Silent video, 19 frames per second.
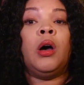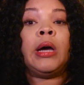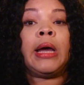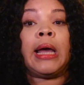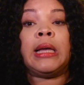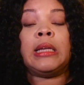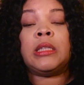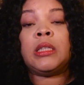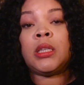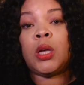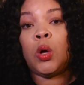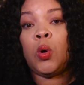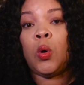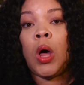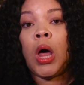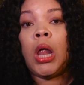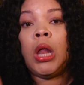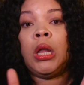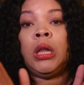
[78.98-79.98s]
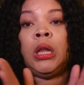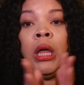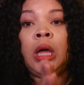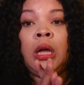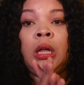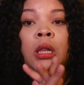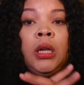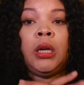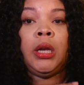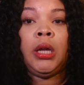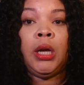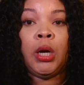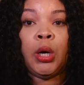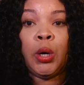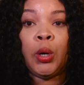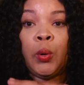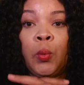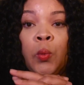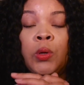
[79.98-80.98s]
Okay, so Lake
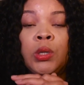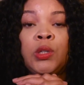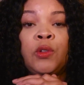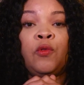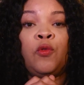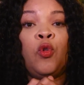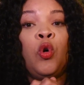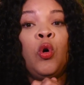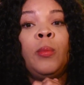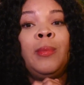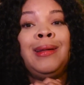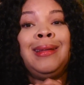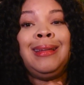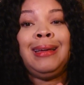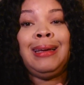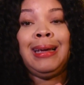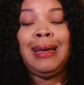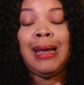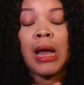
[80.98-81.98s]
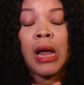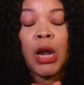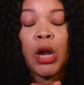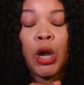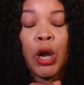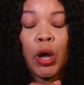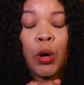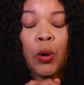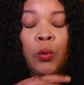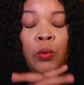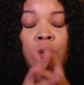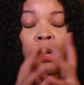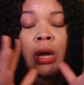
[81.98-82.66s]
Lanier was formerly known,